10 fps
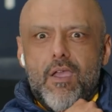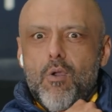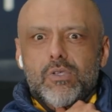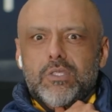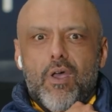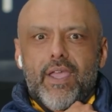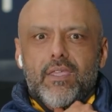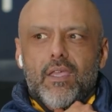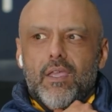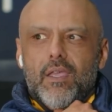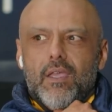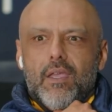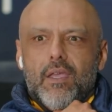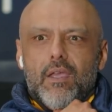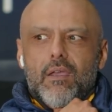It was like,
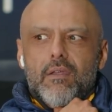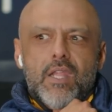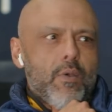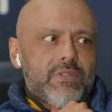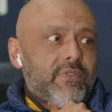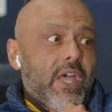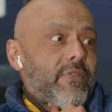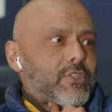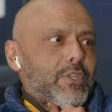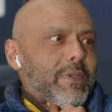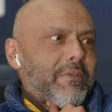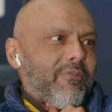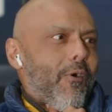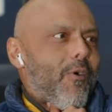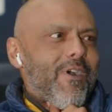no one's ever done this to me
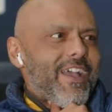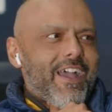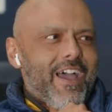before, and